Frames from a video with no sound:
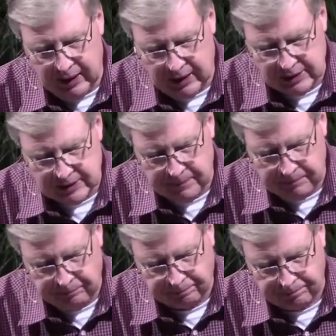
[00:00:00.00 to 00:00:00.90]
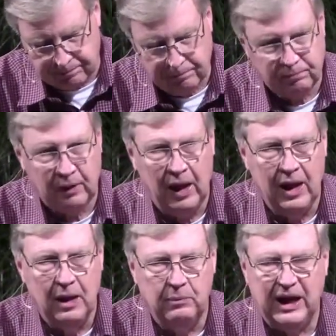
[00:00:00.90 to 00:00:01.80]
us.
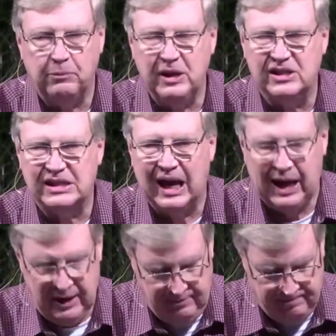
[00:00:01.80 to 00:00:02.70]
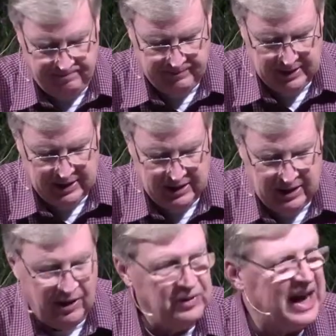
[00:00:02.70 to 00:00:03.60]
May it be said
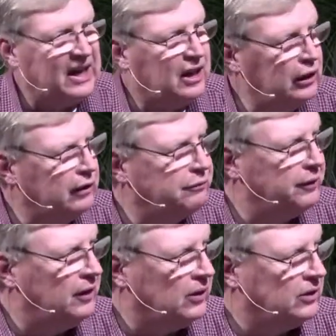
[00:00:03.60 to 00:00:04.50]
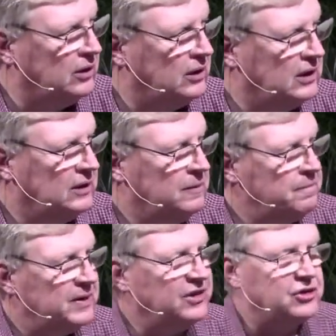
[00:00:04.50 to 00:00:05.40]
that Clearfield
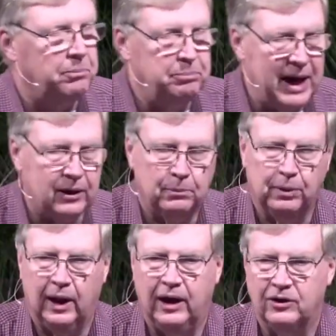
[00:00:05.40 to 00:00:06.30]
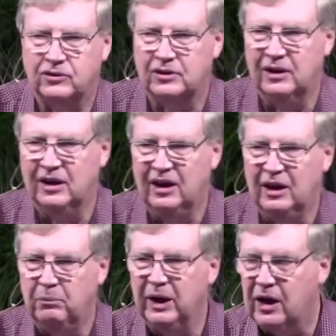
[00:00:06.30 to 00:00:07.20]
is a better place
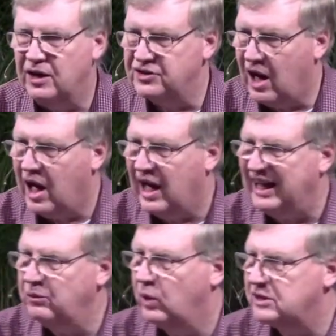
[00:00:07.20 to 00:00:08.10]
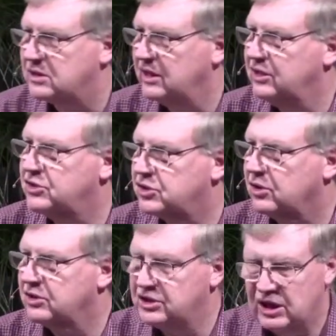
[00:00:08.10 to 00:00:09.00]
because the Hyde Wesleyan
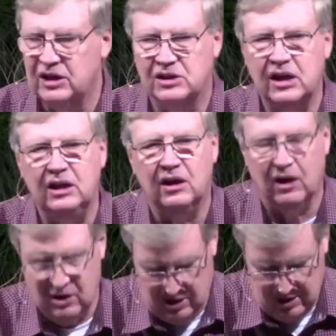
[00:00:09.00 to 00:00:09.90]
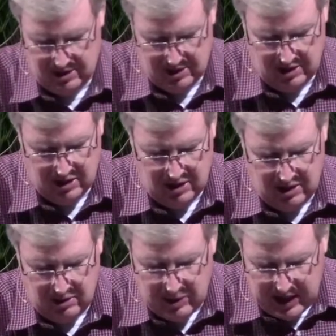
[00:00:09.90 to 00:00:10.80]
Church is here.
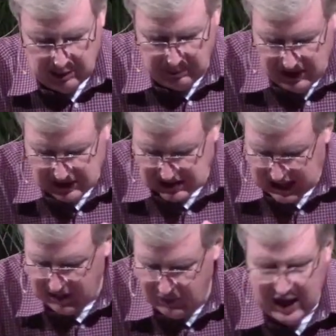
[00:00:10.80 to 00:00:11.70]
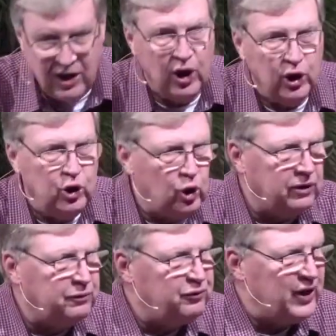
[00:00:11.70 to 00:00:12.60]
May it be said that your
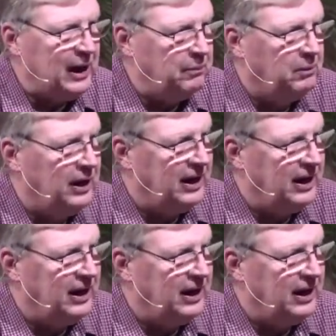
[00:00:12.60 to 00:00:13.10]
family